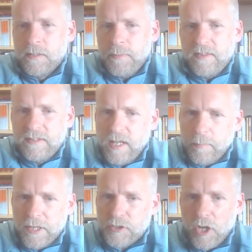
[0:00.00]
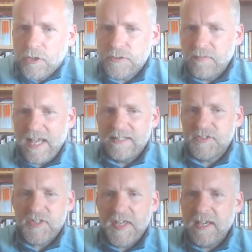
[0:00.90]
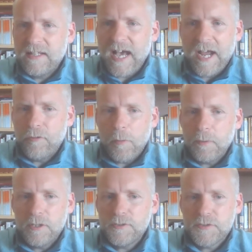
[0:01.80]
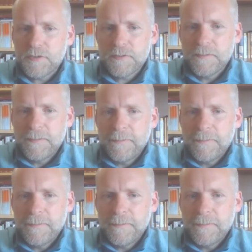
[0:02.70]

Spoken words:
by the neighbouring towns of Laodicea and Hierapolis.